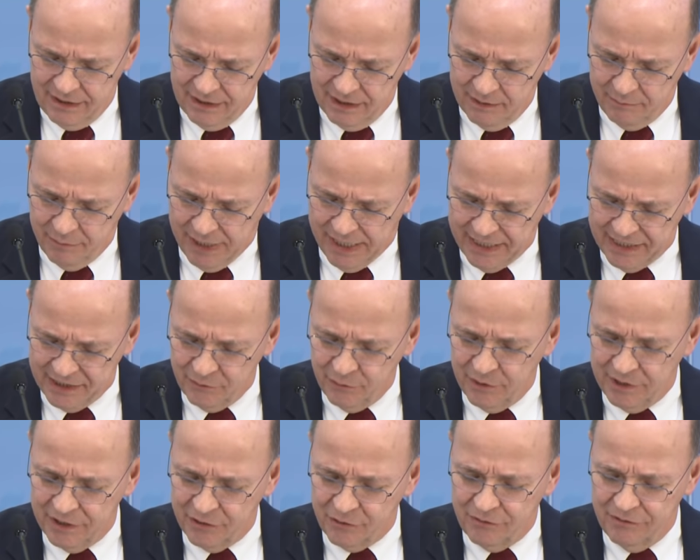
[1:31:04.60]
a buy-in
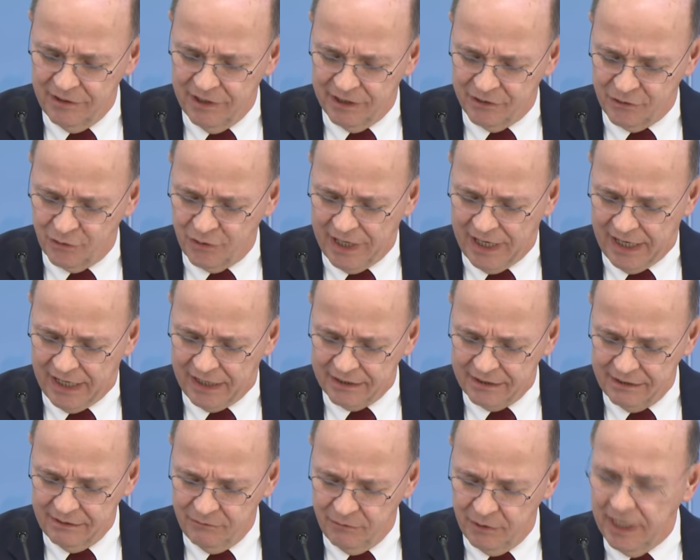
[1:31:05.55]
would
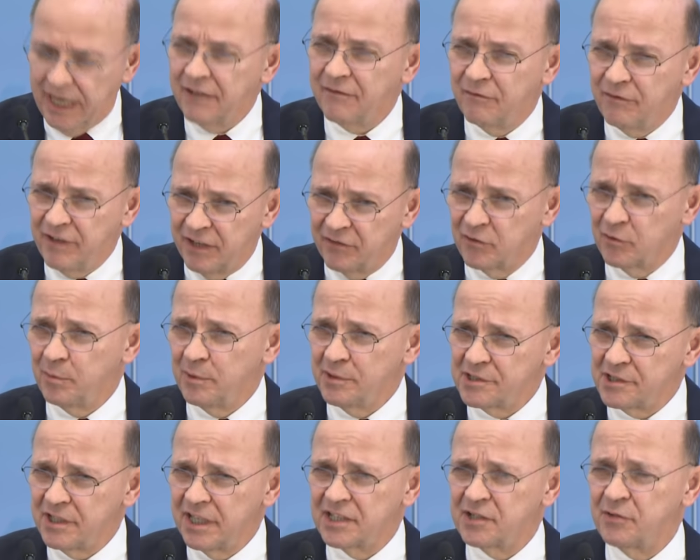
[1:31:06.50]
attract, would have favorable
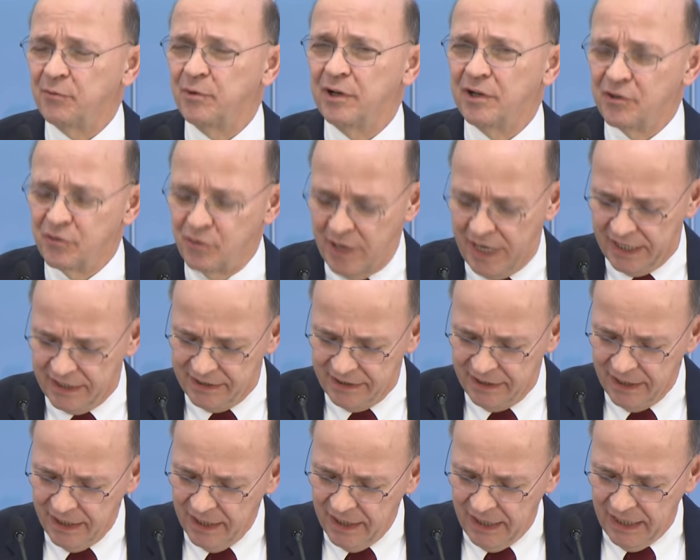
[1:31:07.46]
selection, would attract
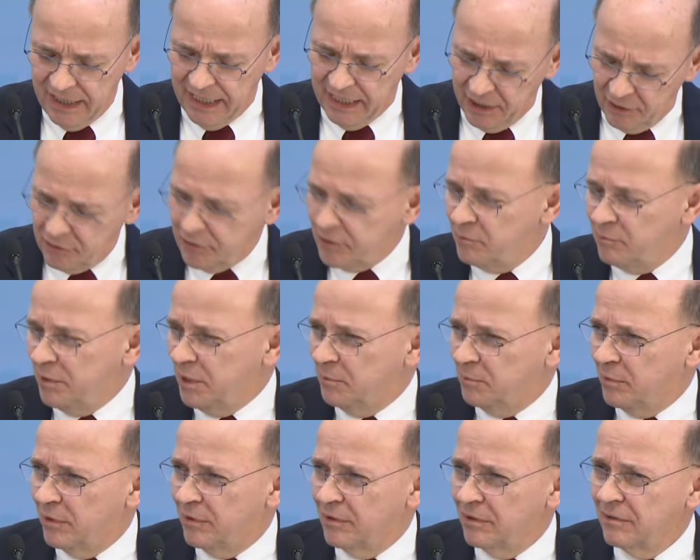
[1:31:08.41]
healthy
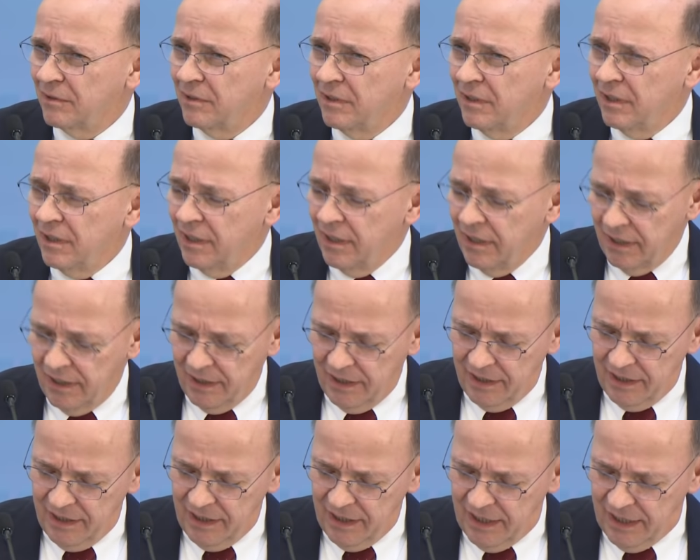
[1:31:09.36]
people.
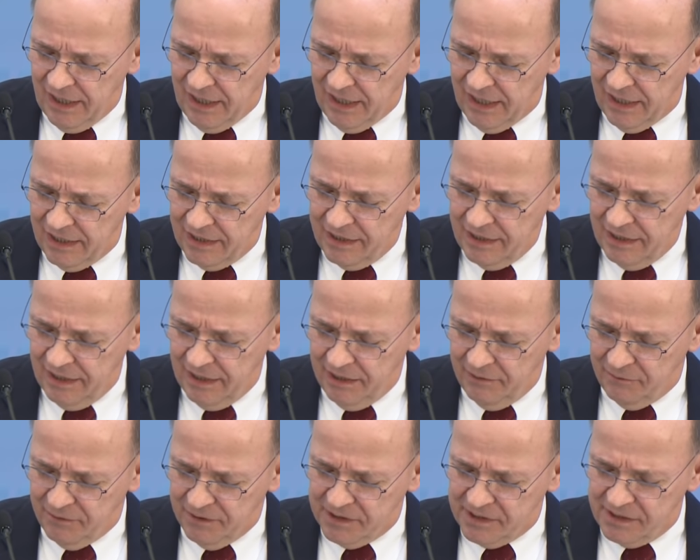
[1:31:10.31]
And
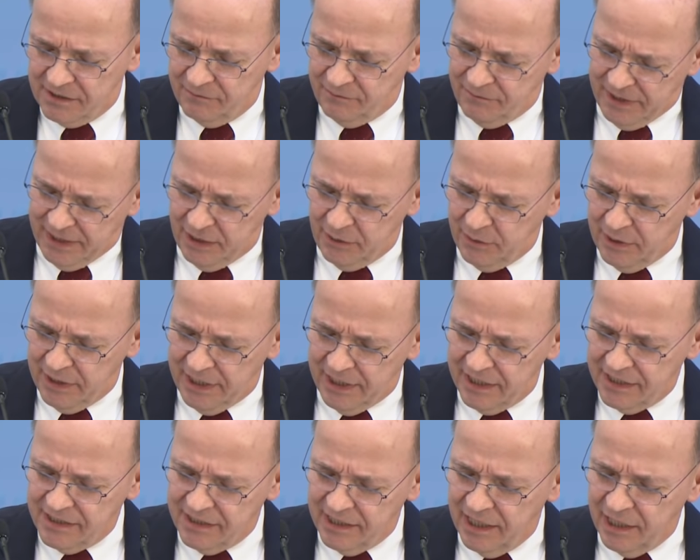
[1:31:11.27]
if it's following
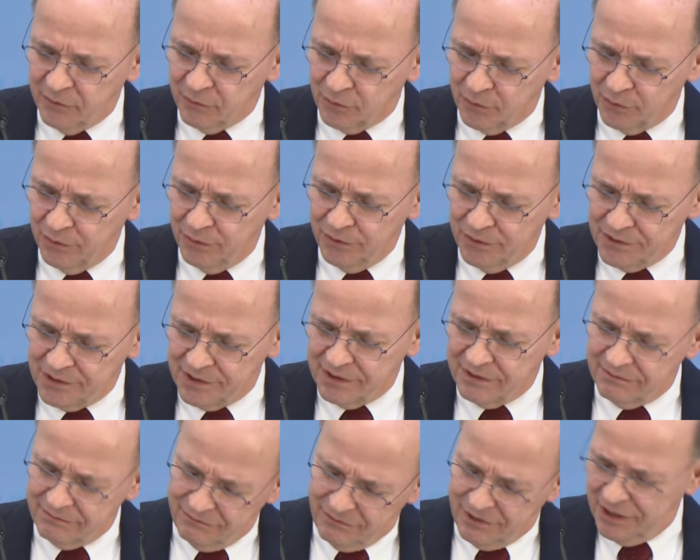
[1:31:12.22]
the ACA
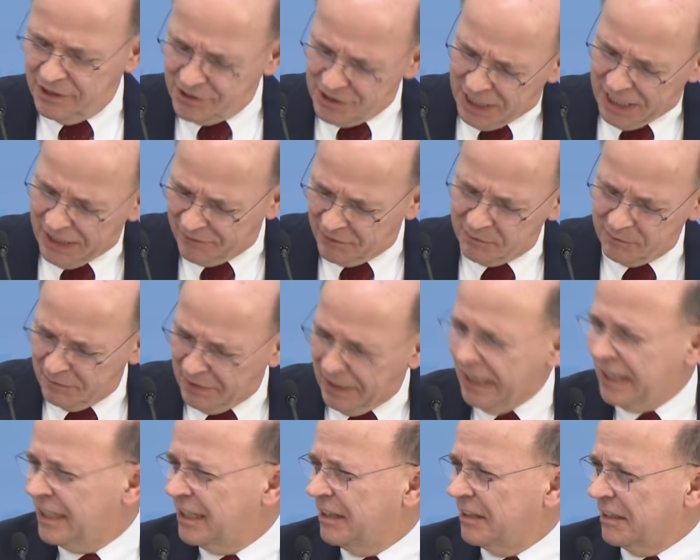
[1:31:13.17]
rules, what did you have in
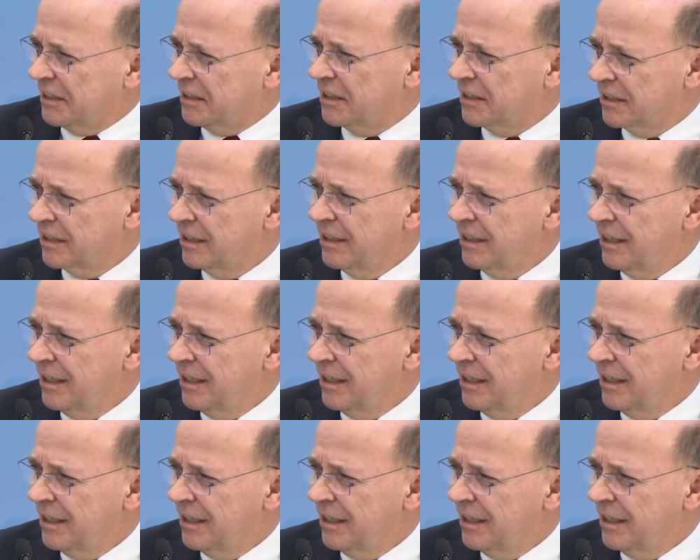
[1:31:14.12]
mind there?